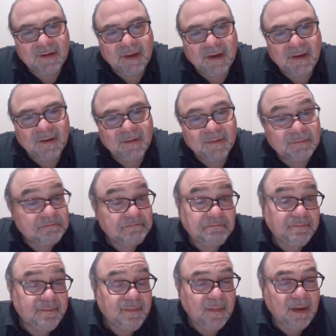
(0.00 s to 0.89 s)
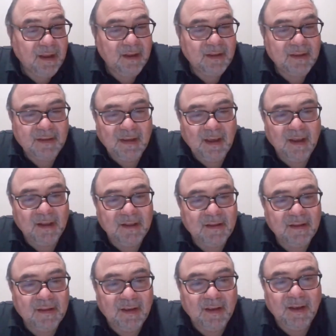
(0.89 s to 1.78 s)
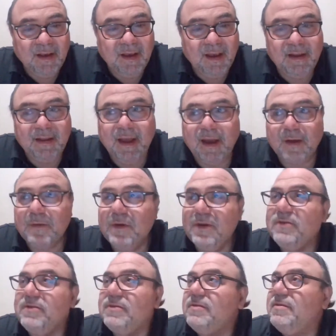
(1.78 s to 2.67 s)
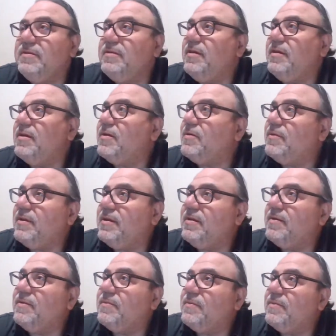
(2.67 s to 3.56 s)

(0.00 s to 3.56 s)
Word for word: So it's and that was, you know,